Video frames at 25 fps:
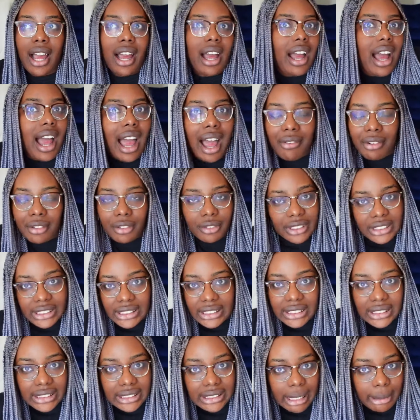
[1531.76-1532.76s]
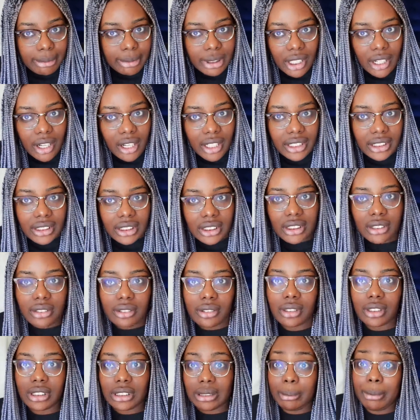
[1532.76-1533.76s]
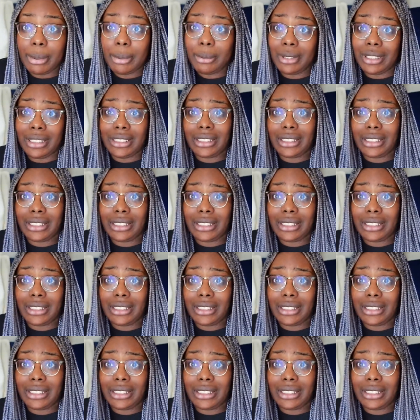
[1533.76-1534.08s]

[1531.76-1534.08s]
have a reason to stop talking to you. Or some people,